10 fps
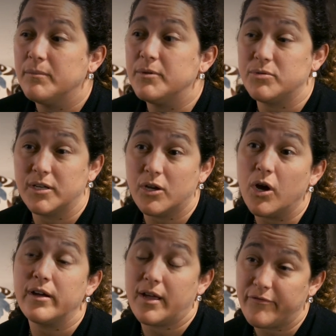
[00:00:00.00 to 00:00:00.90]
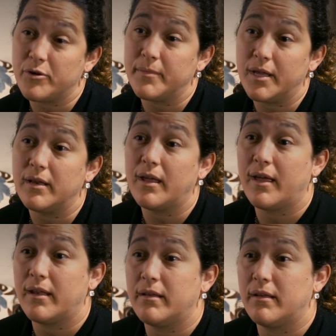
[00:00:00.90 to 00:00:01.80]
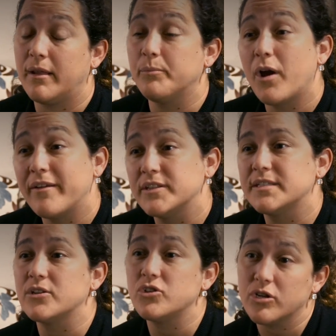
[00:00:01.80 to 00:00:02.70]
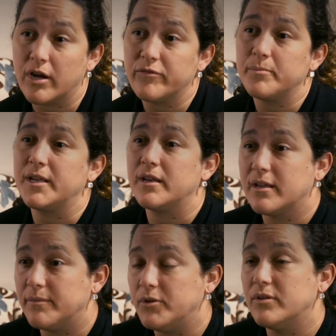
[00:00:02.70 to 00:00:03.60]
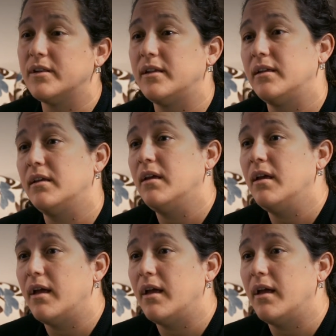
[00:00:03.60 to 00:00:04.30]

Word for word: between government and, and private sector, government and community,